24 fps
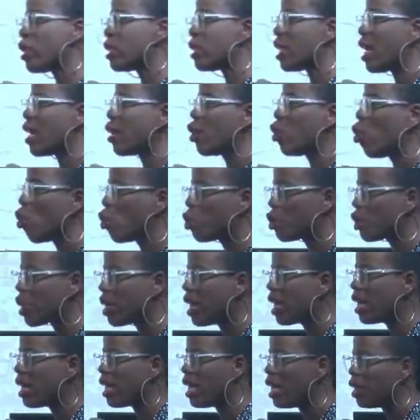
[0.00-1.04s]
It's like Goshen
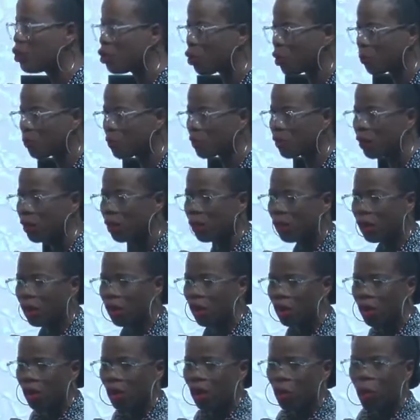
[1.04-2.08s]
and Egypt,
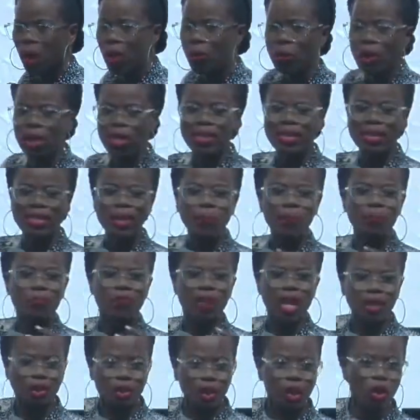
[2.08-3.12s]
where we're seeing
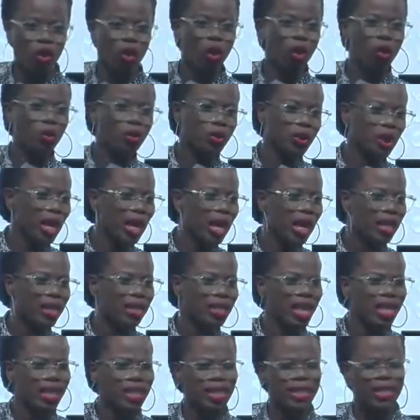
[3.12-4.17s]
pressure on all sides.
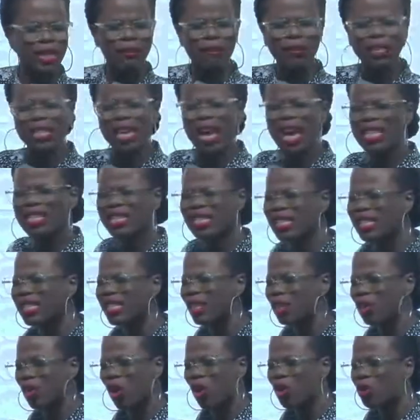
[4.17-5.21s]
And the devil is asking,
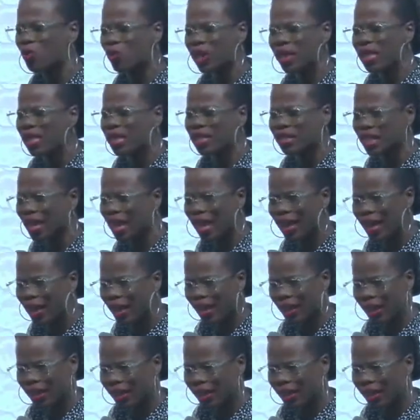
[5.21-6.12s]
did God really say?